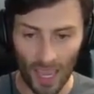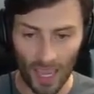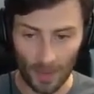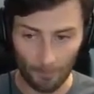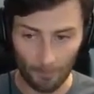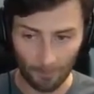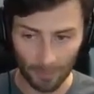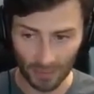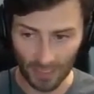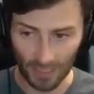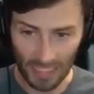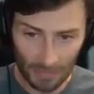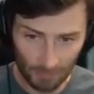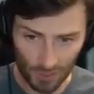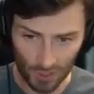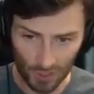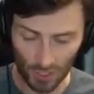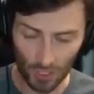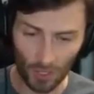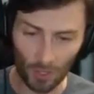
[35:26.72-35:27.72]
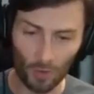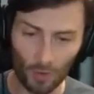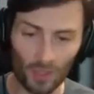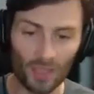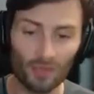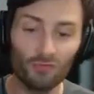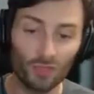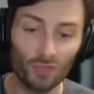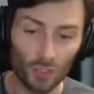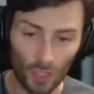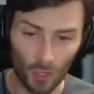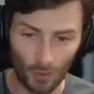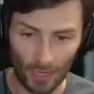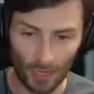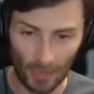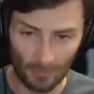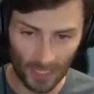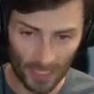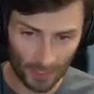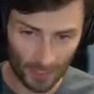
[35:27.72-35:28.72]
a bleep show, if you know
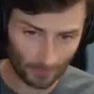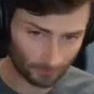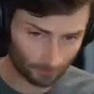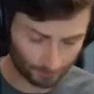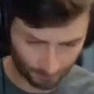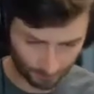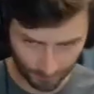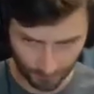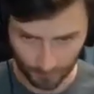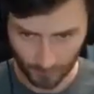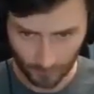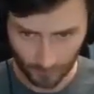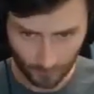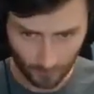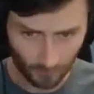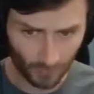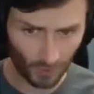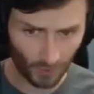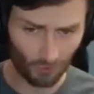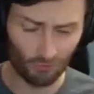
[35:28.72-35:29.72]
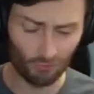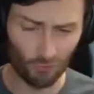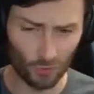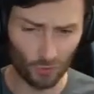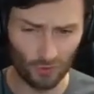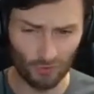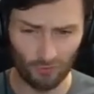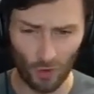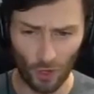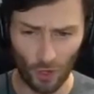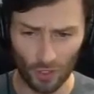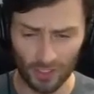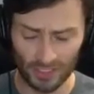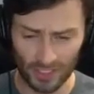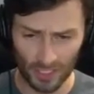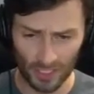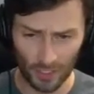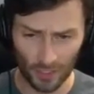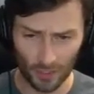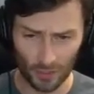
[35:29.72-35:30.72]
what I mean, for the
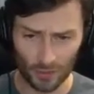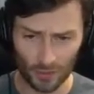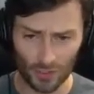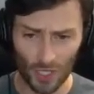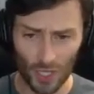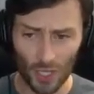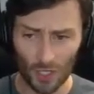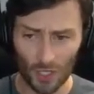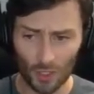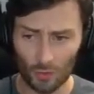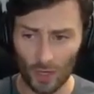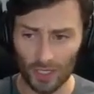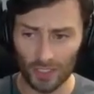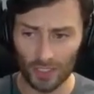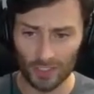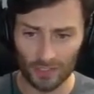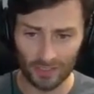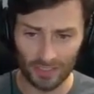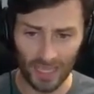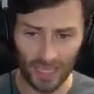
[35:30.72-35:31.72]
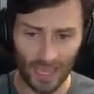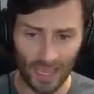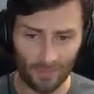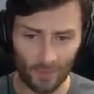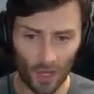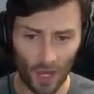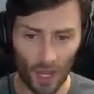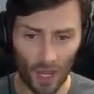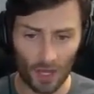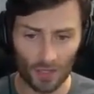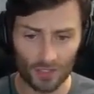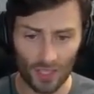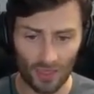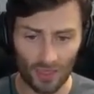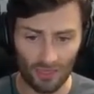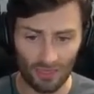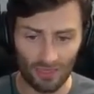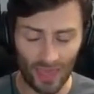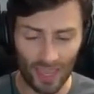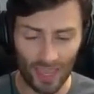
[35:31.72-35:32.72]
Volunteers. Credit to the Gamecocks.
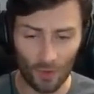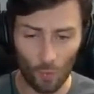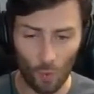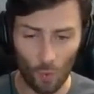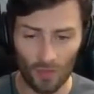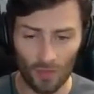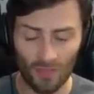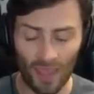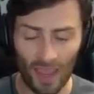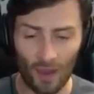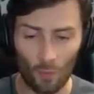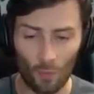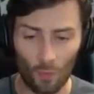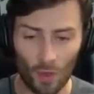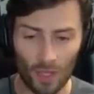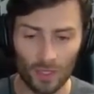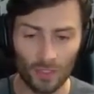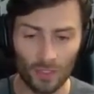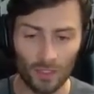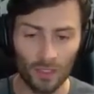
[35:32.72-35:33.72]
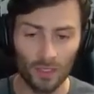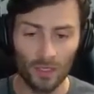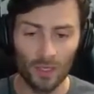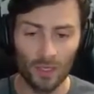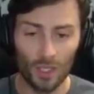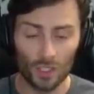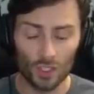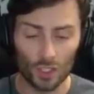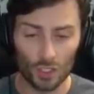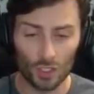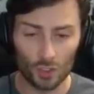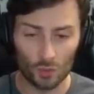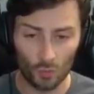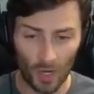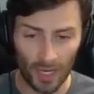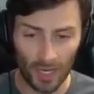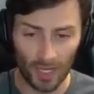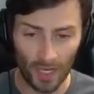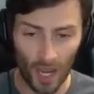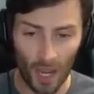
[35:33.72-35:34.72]
They won that one
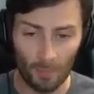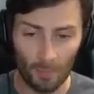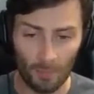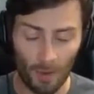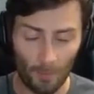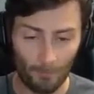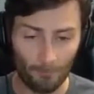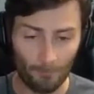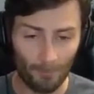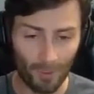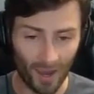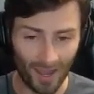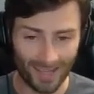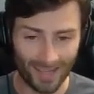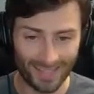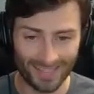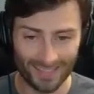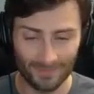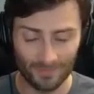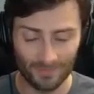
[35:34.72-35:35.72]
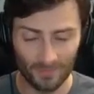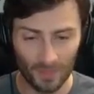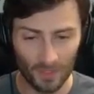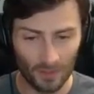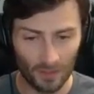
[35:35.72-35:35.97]
straight up, but